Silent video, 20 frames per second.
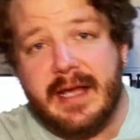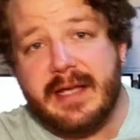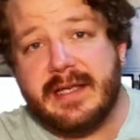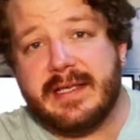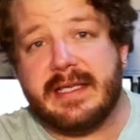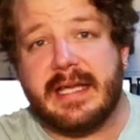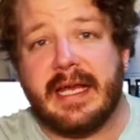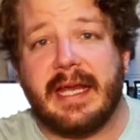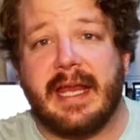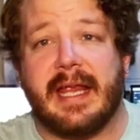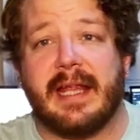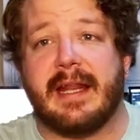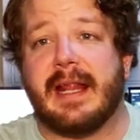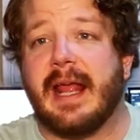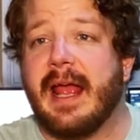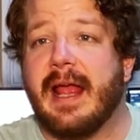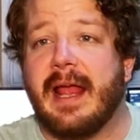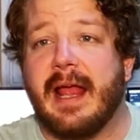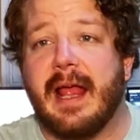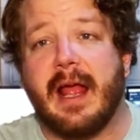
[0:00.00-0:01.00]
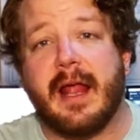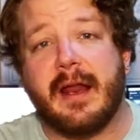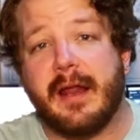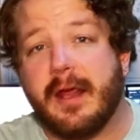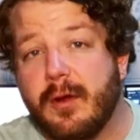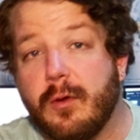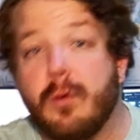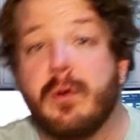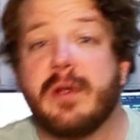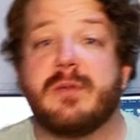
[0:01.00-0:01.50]
stick it in there, and
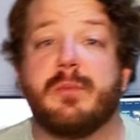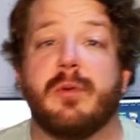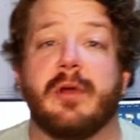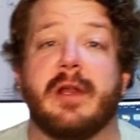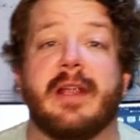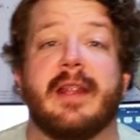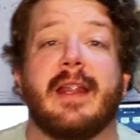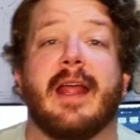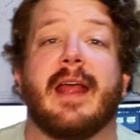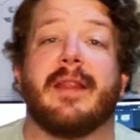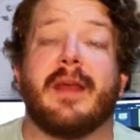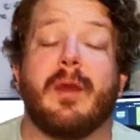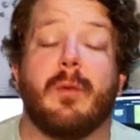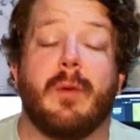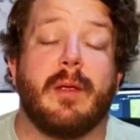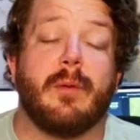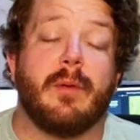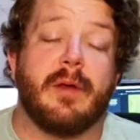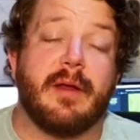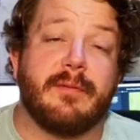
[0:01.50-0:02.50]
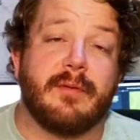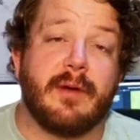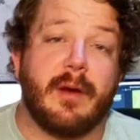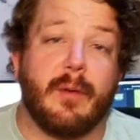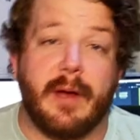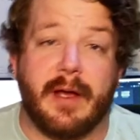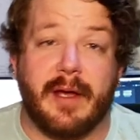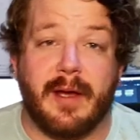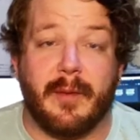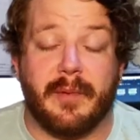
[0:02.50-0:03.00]
I always put it in there. That way, whenever I
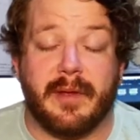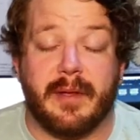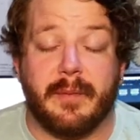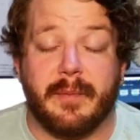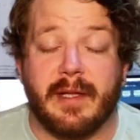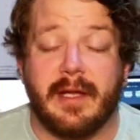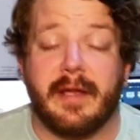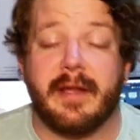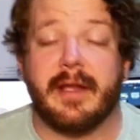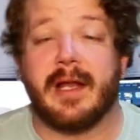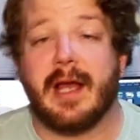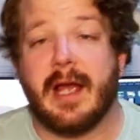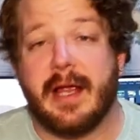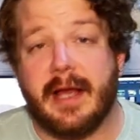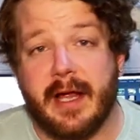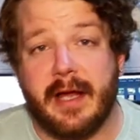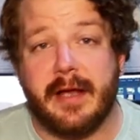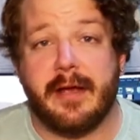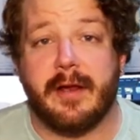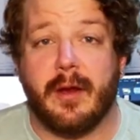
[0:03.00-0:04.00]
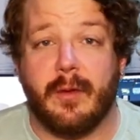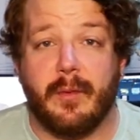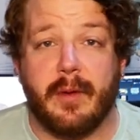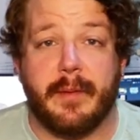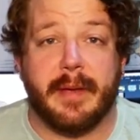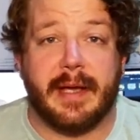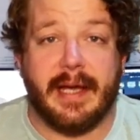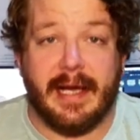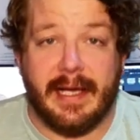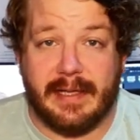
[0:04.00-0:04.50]
wake up in the middle of the night, I know where
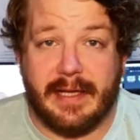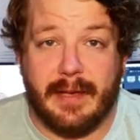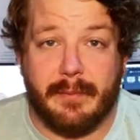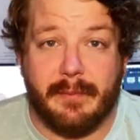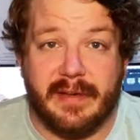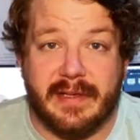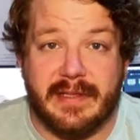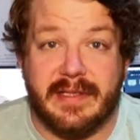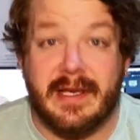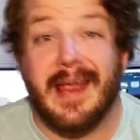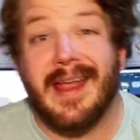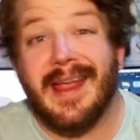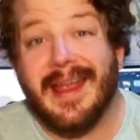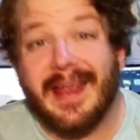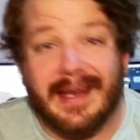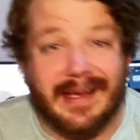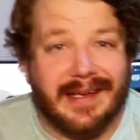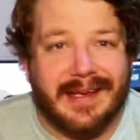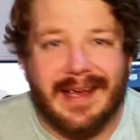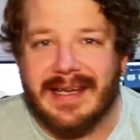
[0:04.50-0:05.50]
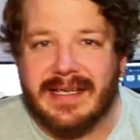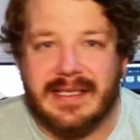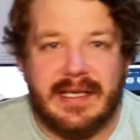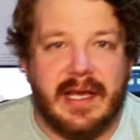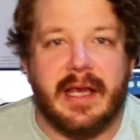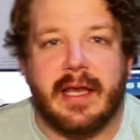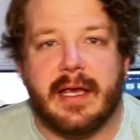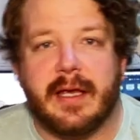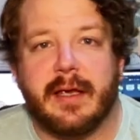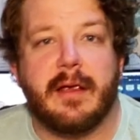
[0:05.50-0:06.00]
my headlamp is in case I
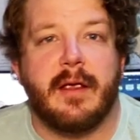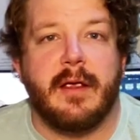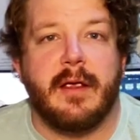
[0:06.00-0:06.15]
hear